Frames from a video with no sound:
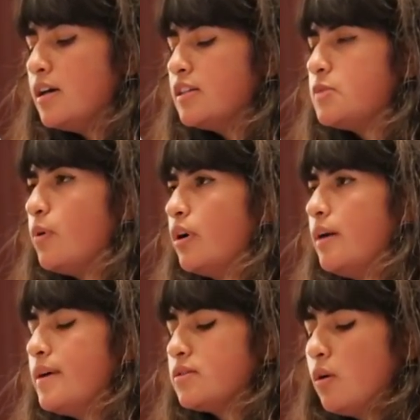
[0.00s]
This
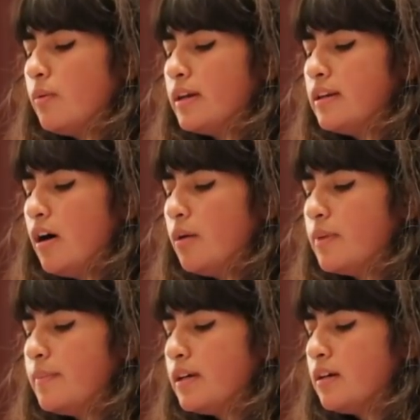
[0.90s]
program has already helped
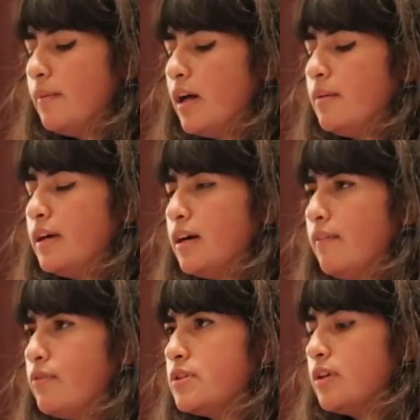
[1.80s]
me come out of my
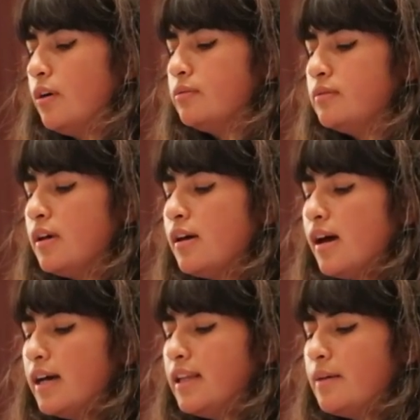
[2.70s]
comfort zone,
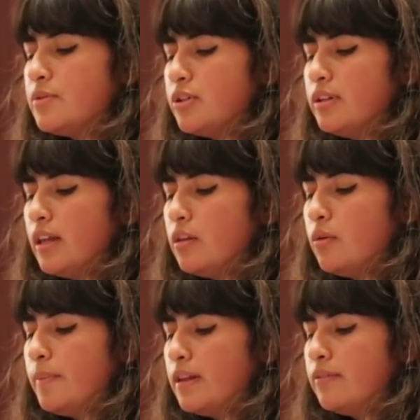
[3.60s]
and I'm sure that it
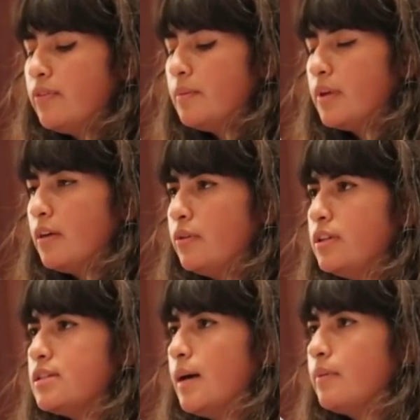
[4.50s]
will benefit me
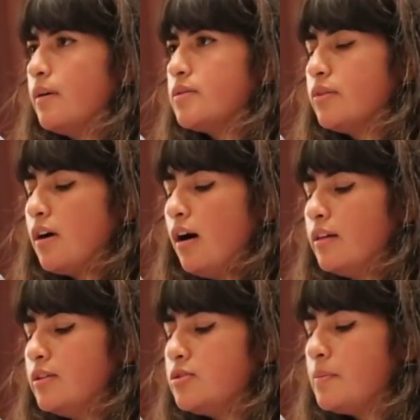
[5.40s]
when the time comes for
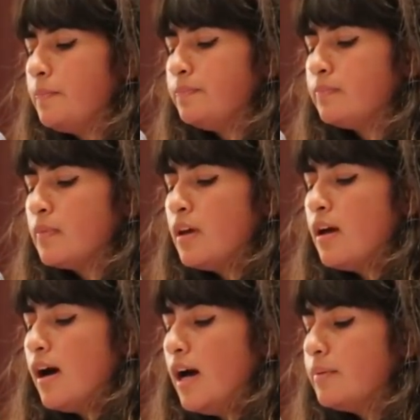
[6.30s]
college.
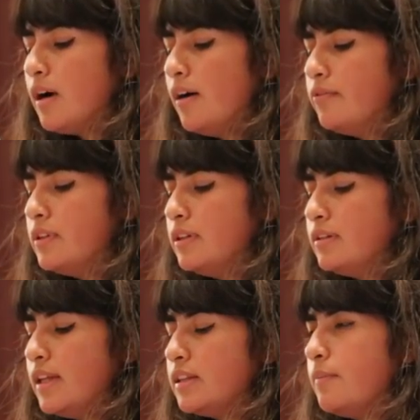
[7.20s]
I am
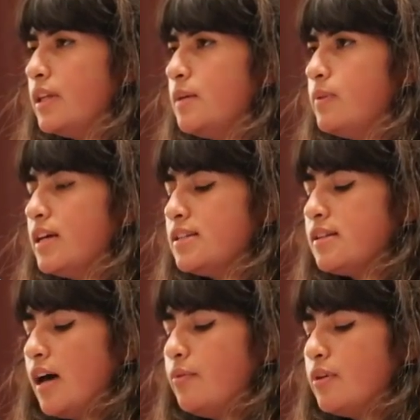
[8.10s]
confident that the many
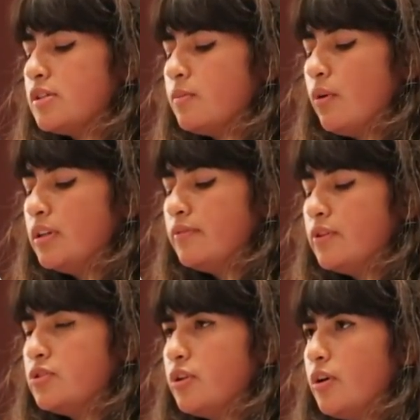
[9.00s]
places I will explore in the
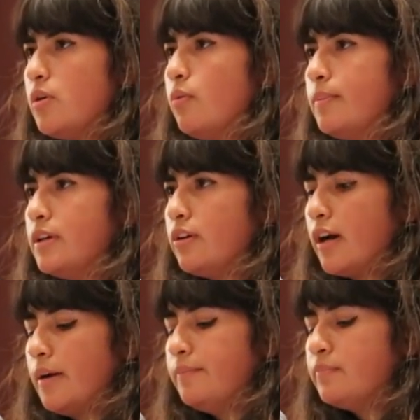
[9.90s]
future will be
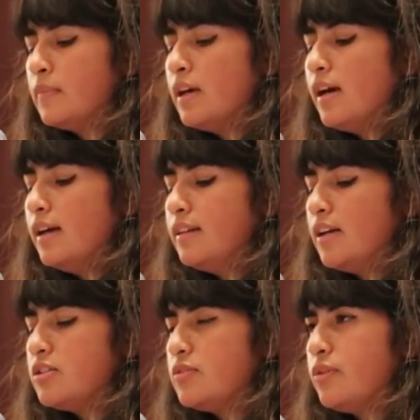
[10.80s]
great, and
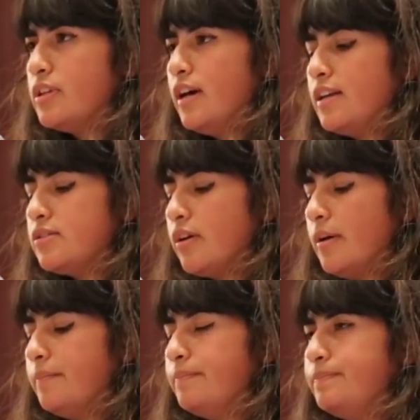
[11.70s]
not just for the ice
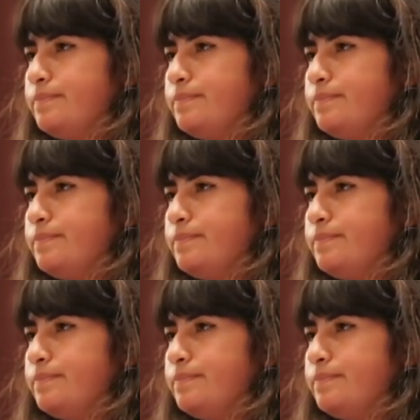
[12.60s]
cream.